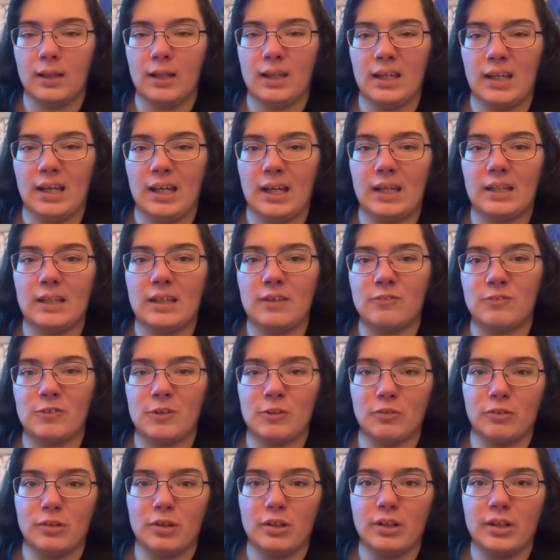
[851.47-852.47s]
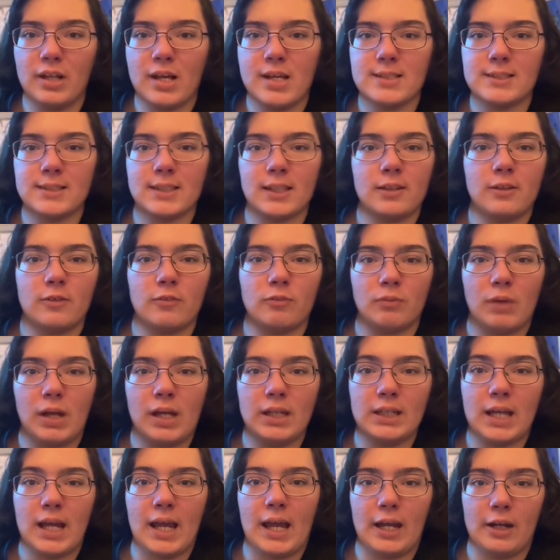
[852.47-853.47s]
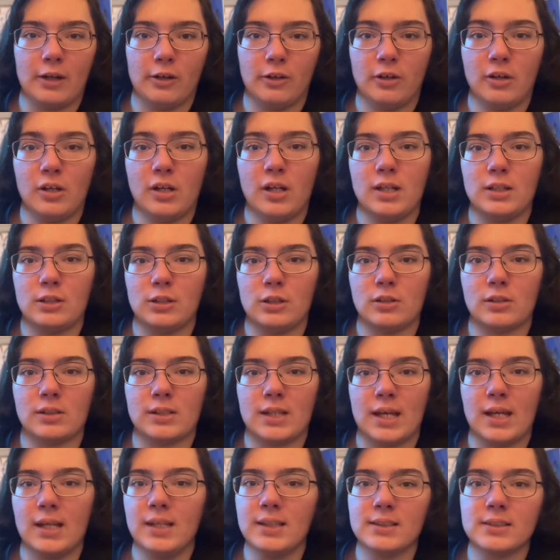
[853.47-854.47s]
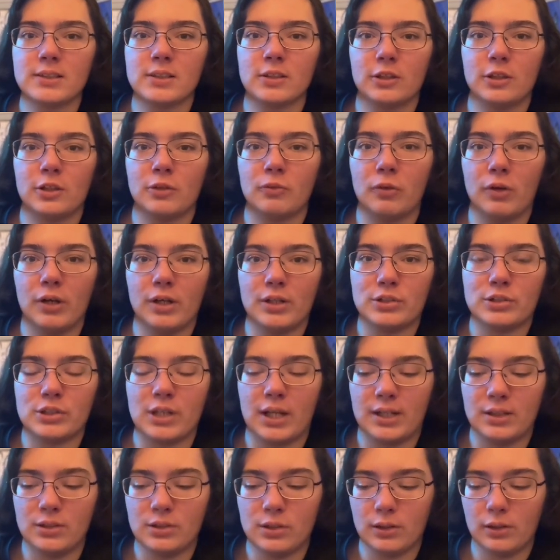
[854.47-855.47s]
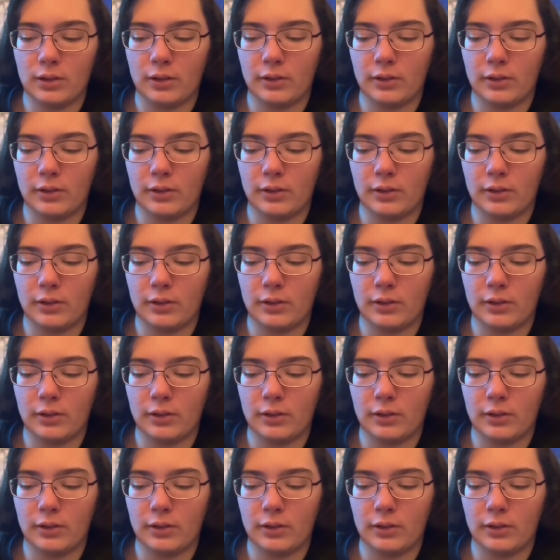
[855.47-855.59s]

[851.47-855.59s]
And if you realize that you've made an error in your text or you want to change it,